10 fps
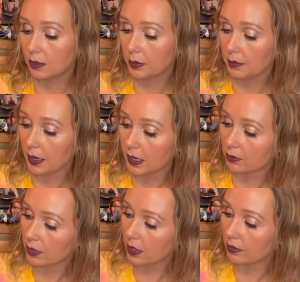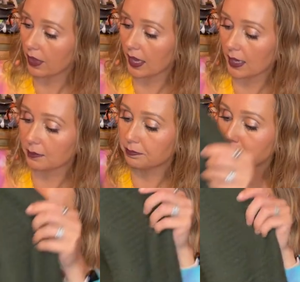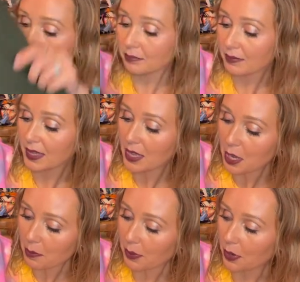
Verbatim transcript: be mindful of that. But